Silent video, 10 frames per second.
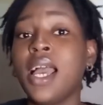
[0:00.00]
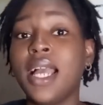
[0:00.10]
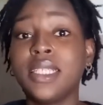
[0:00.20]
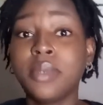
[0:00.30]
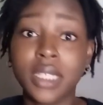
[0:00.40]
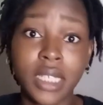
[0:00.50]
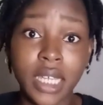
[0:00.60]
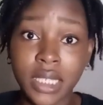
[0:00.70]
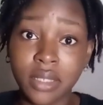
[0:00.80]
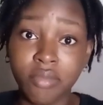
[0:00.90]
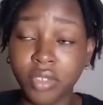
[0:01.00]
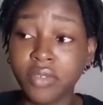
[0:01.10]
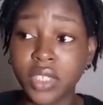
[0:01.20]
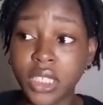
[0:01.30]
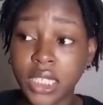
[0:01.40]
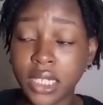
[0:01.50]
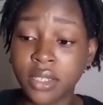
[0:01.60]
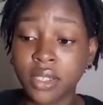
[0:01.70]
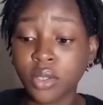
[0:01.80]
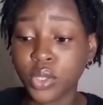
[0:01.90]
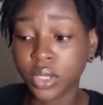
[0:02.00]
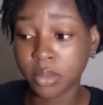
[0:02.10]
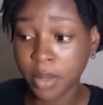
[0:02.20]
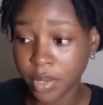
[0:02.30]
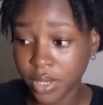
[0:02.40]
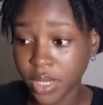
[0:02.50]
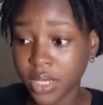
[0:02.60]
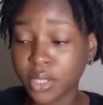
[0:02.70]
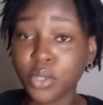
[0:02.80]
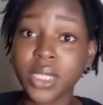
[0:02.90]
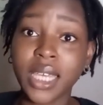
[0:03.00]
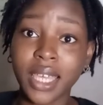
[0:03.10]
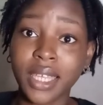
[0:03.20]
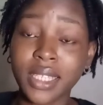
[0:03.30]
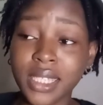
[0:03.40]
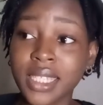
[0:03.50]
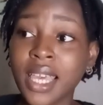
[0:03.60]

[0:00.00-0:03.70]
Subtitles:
I think it gets really, really sad closer to my birthday, because I get.